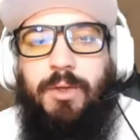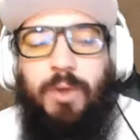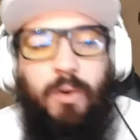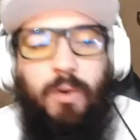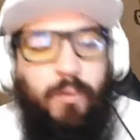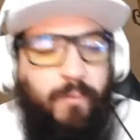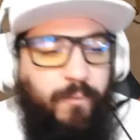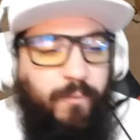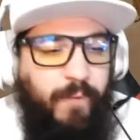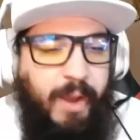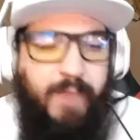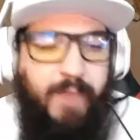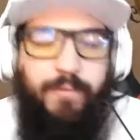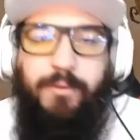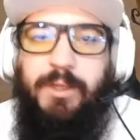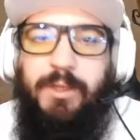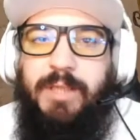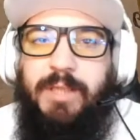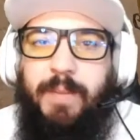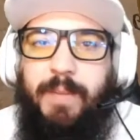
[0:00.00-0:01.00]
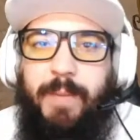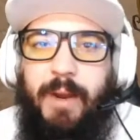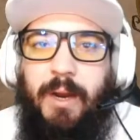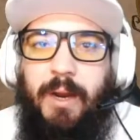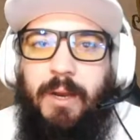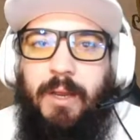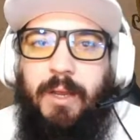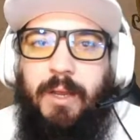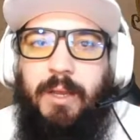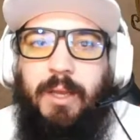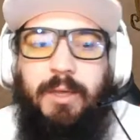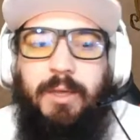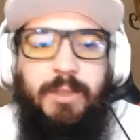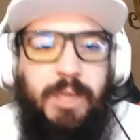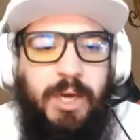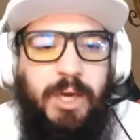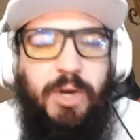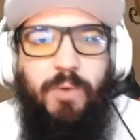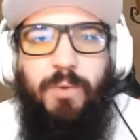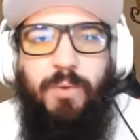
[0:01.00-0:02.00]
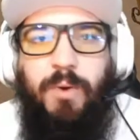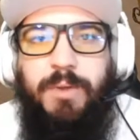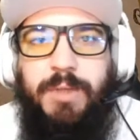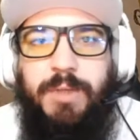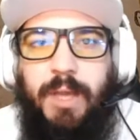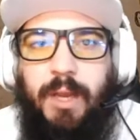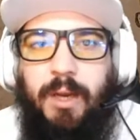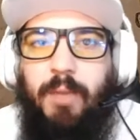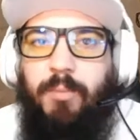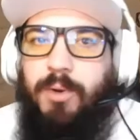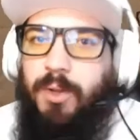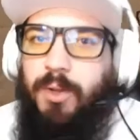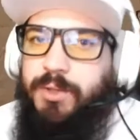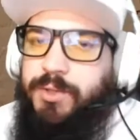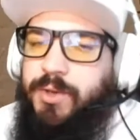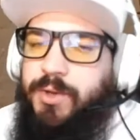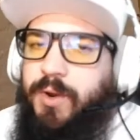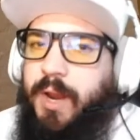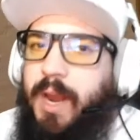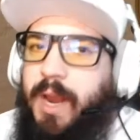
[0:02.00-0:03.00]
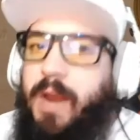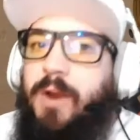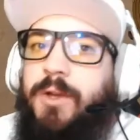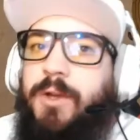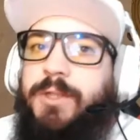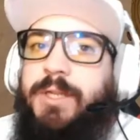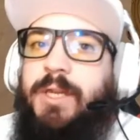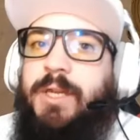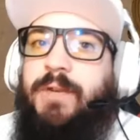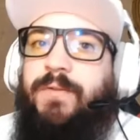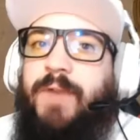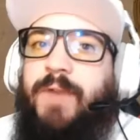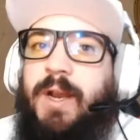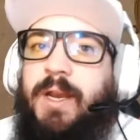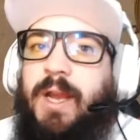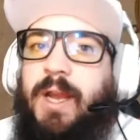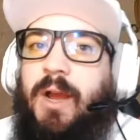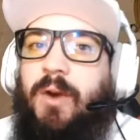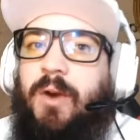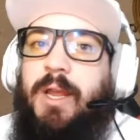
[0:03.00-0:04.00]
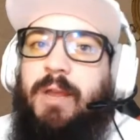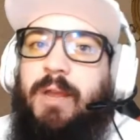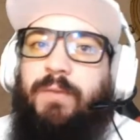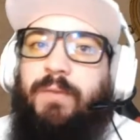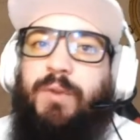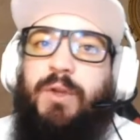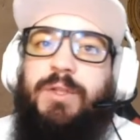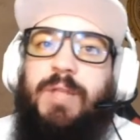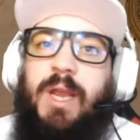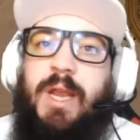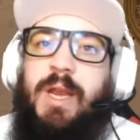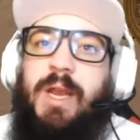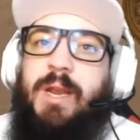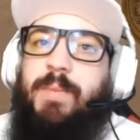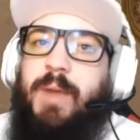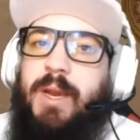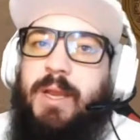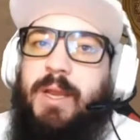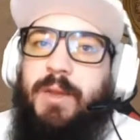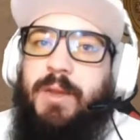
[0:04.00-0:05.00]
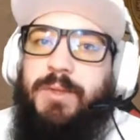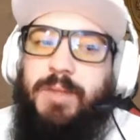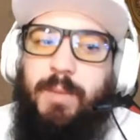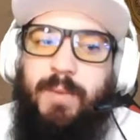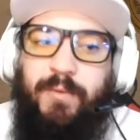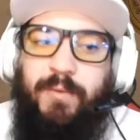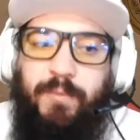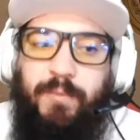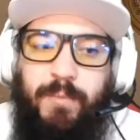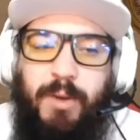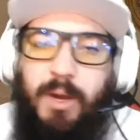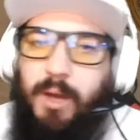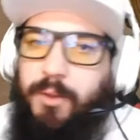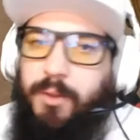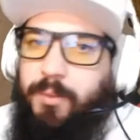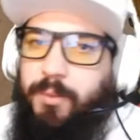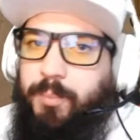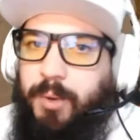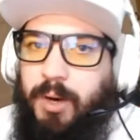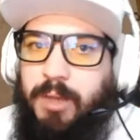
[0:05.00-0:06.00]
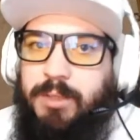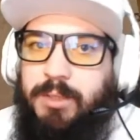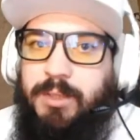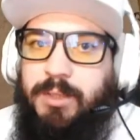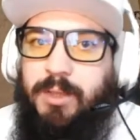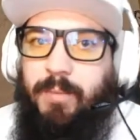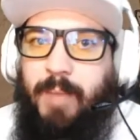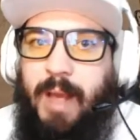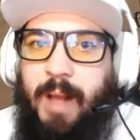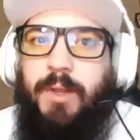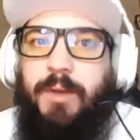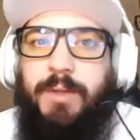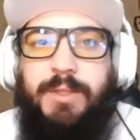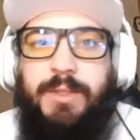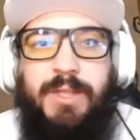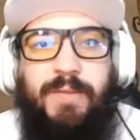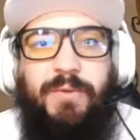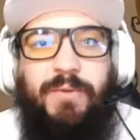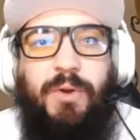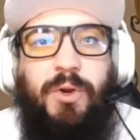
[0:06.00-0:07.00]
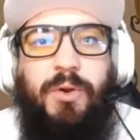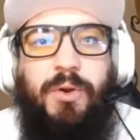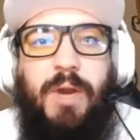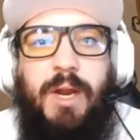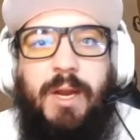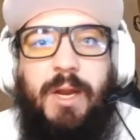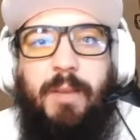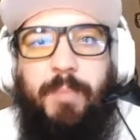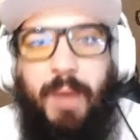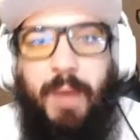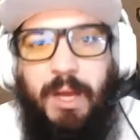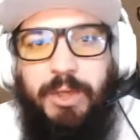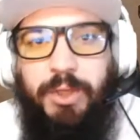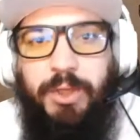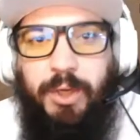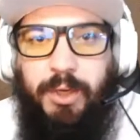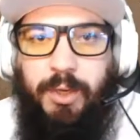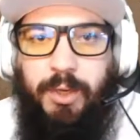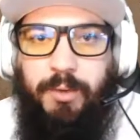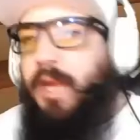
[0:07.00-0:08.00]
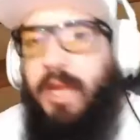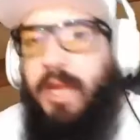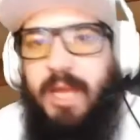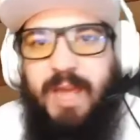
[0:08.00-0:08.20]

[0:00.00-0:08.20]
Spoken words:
Don't fight from the same area, continue to rotate. But also your anchors need to find out if there's anybody else coming from other parts of the map to see if they're creating a pinch on you.